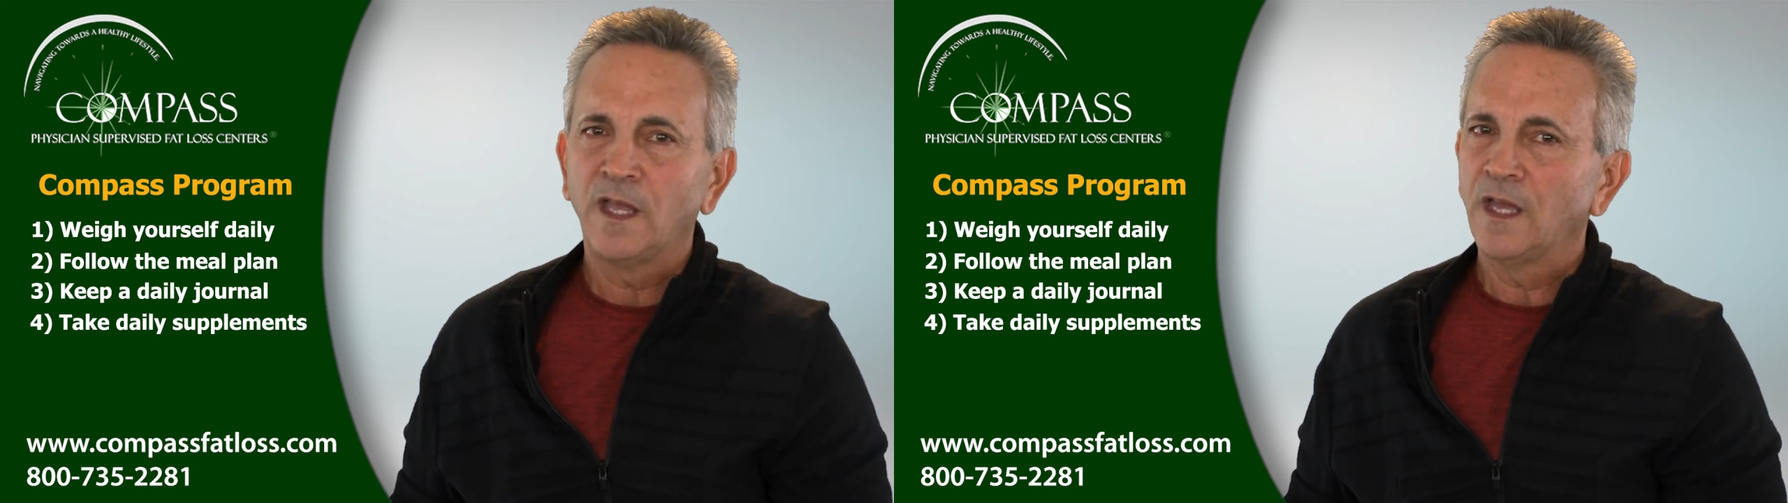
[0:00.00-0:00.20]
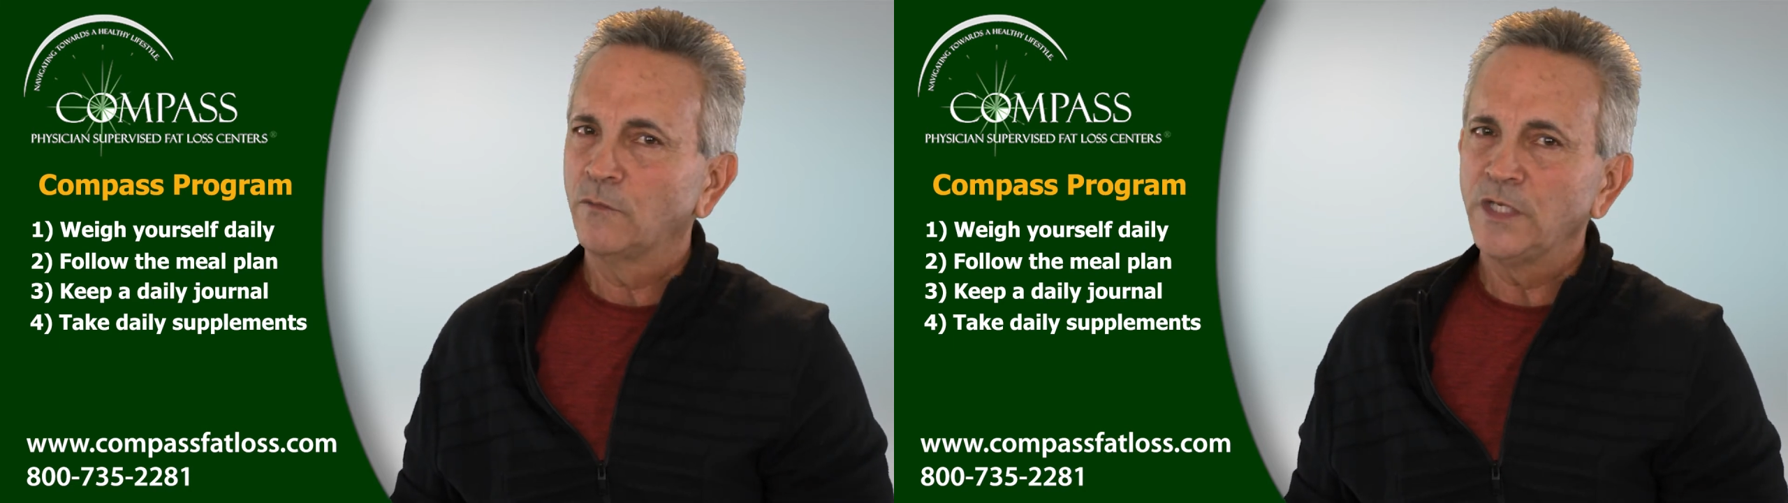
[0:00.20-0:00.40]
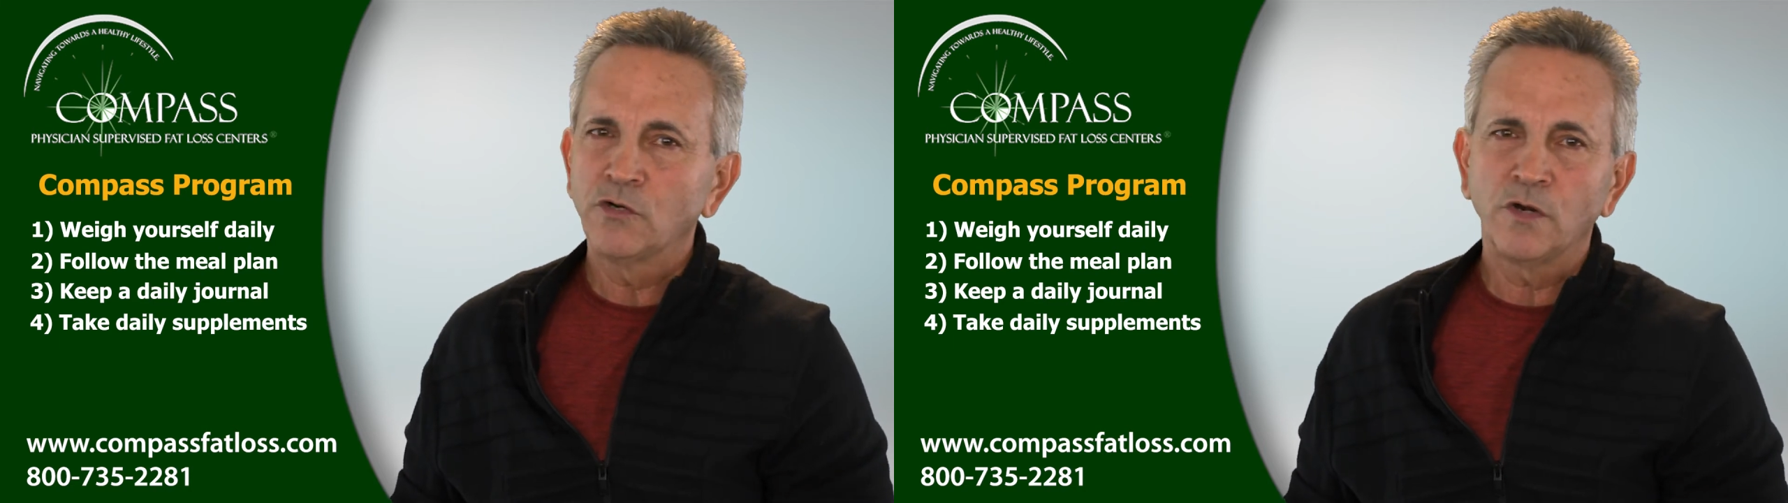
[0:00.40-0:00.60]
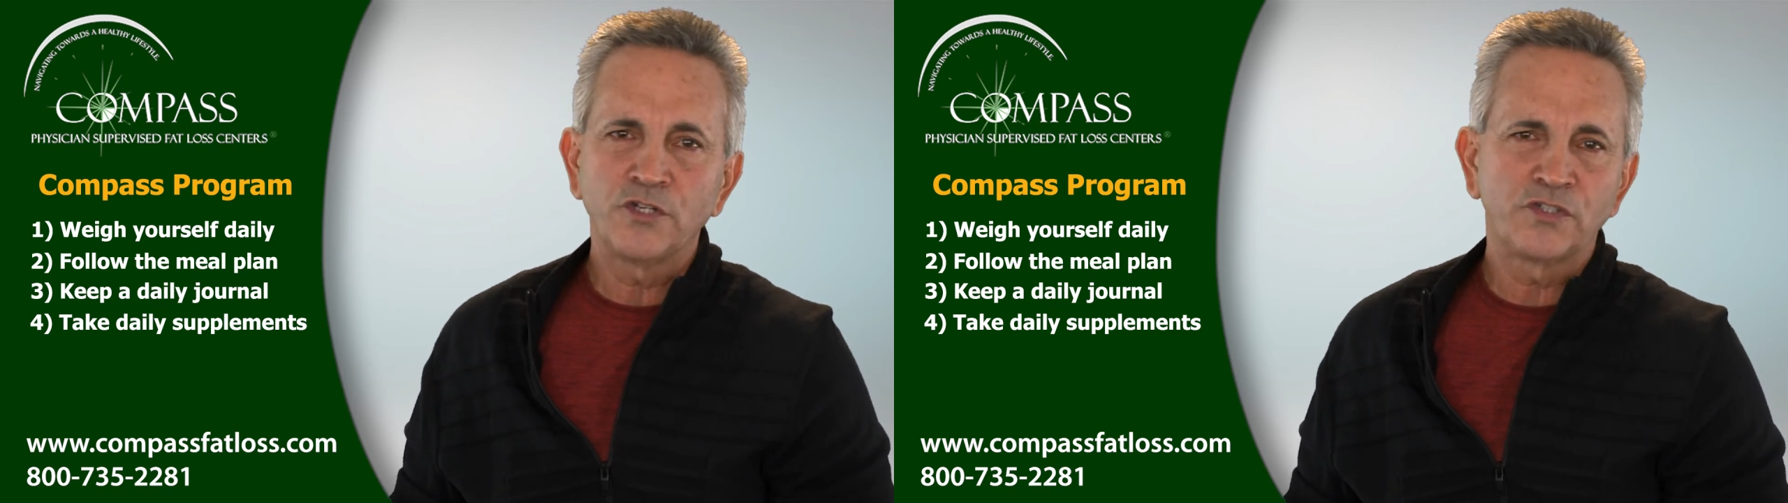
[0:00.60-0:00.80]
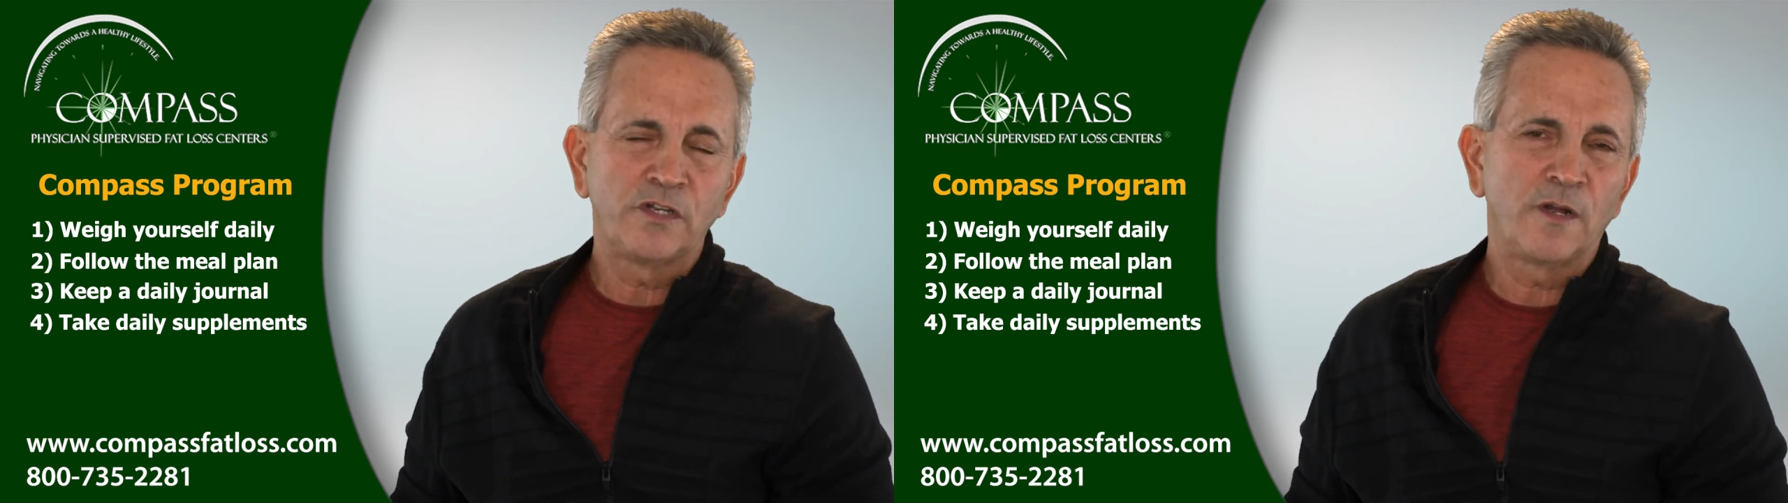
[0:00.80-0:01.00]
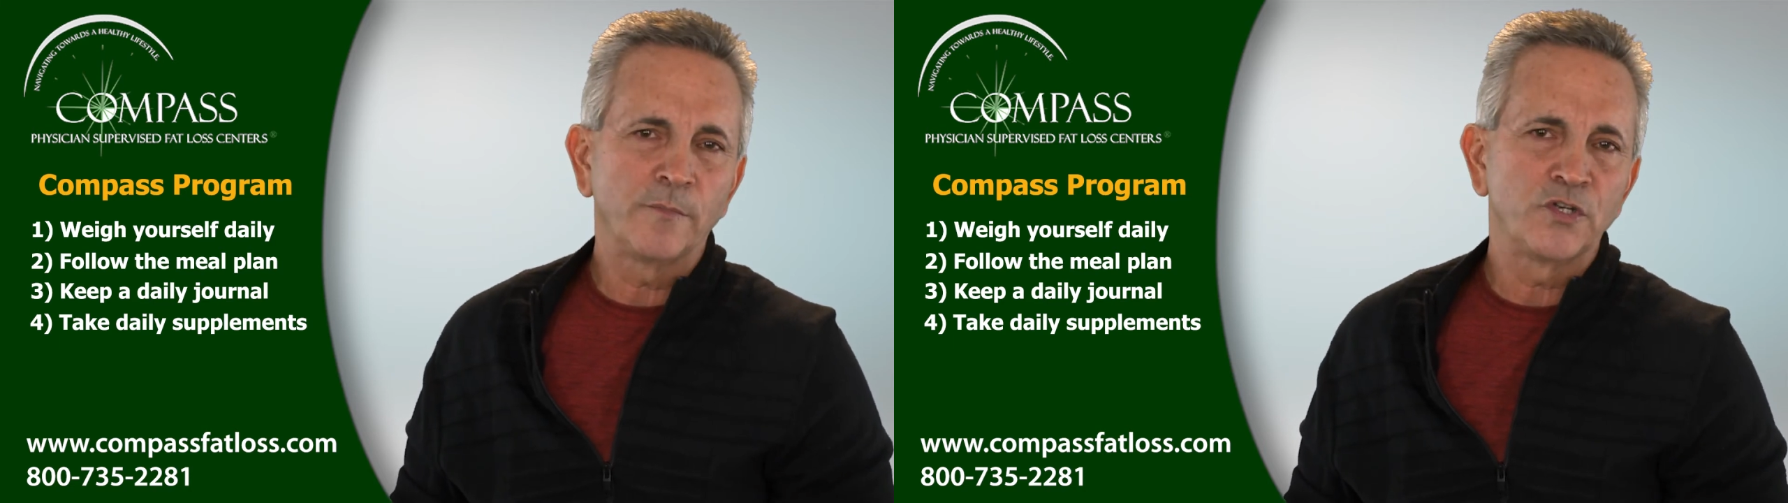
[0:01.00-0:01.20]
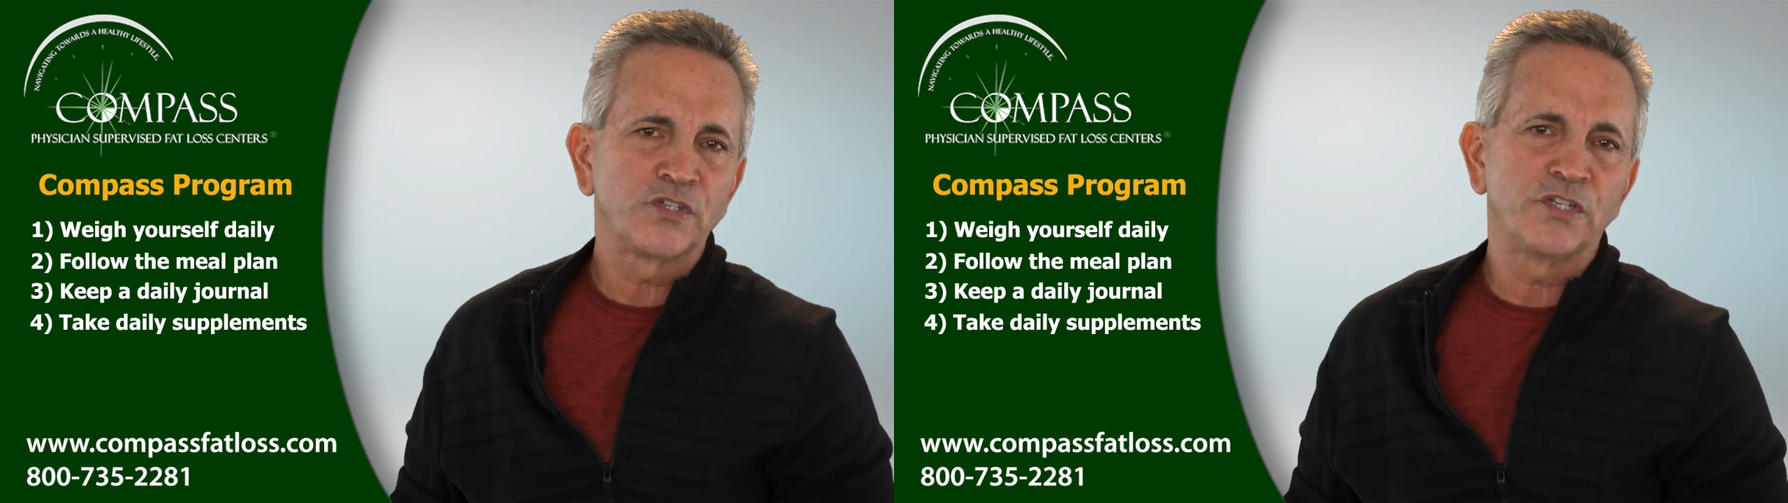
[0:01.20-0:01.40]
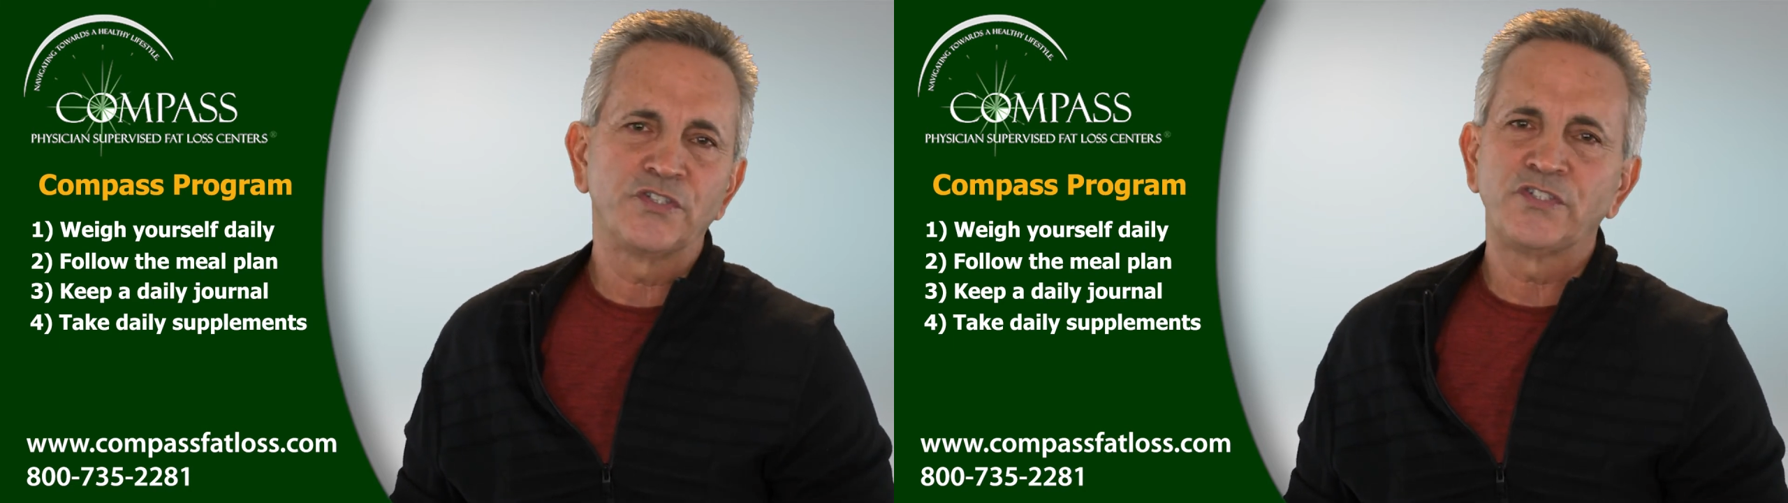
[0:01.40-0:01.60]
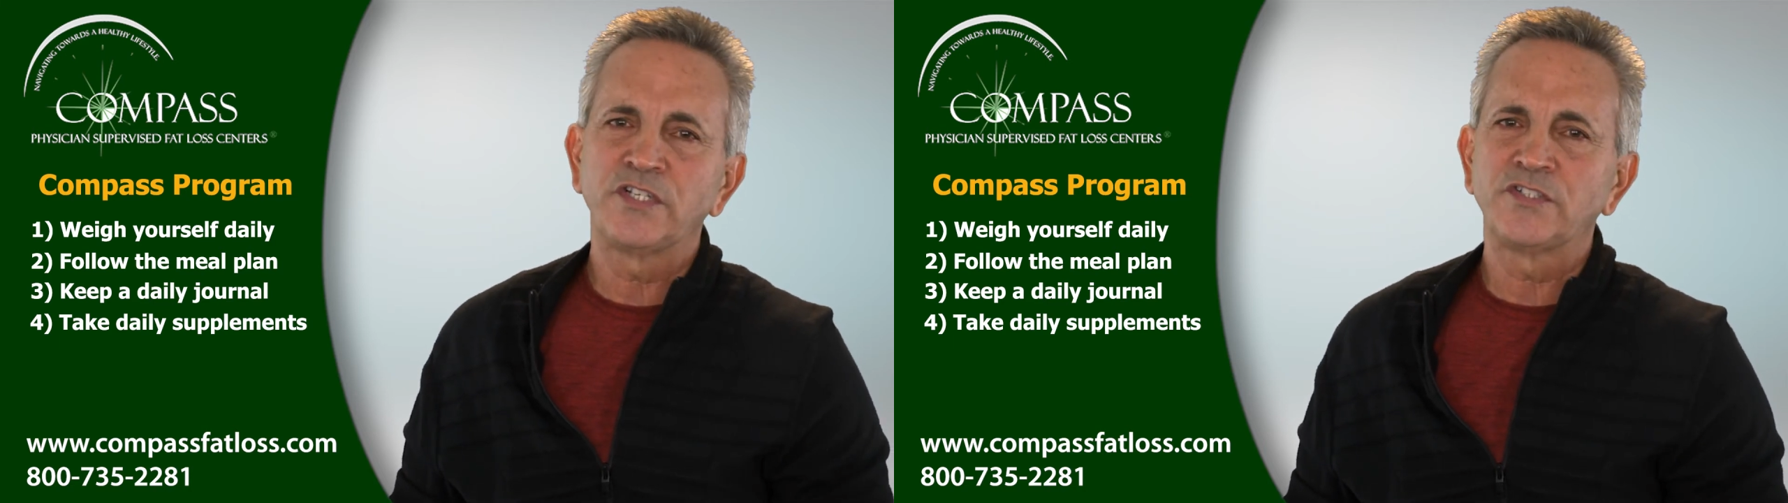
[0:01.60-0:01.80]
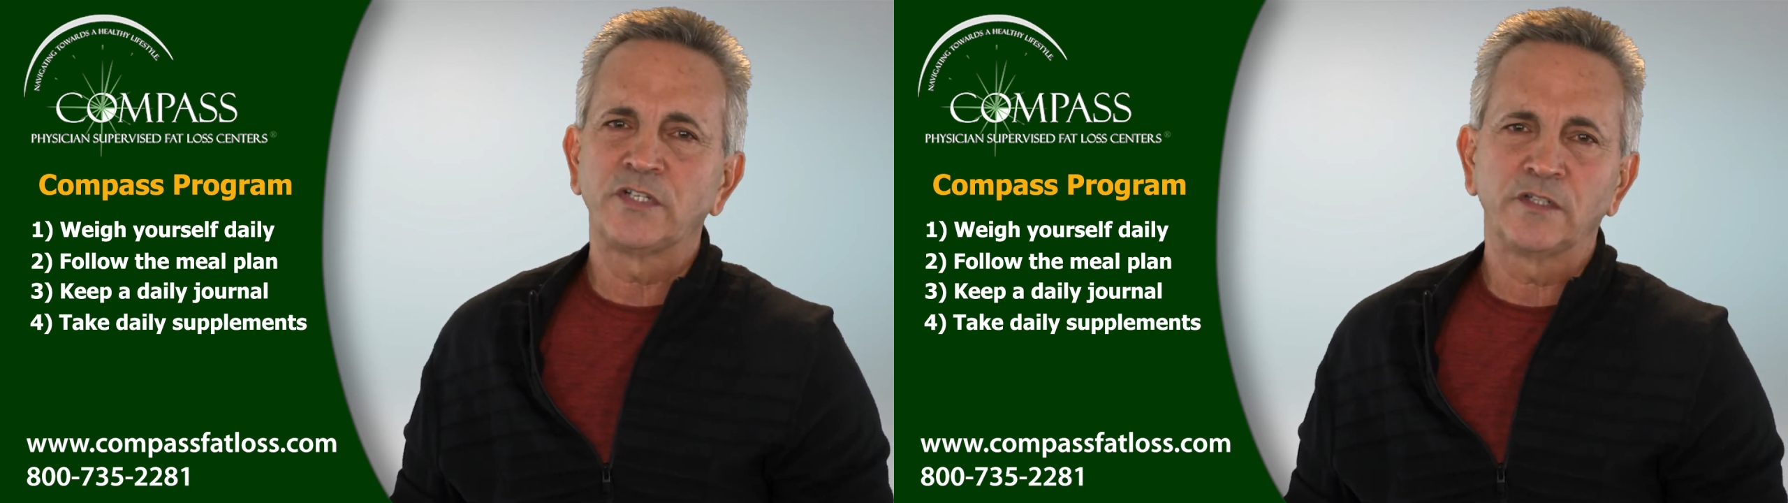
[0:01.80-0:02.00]
and we crunch the numbers
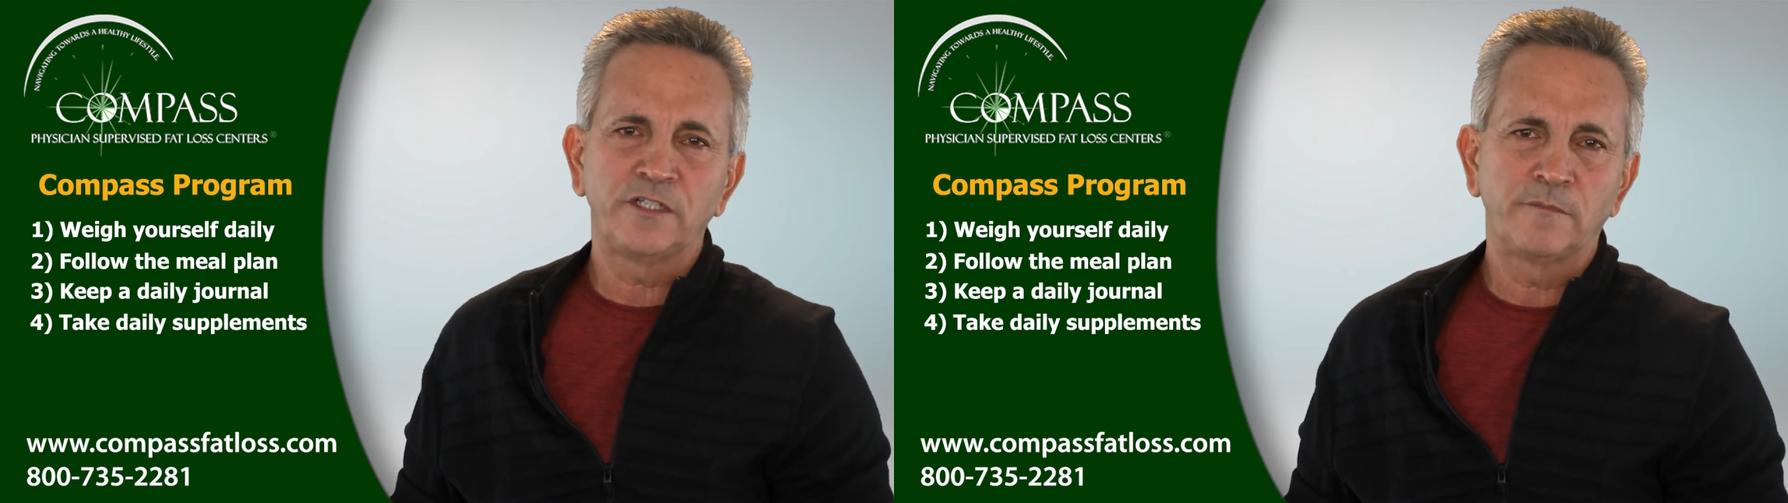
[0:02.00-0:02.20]
consistently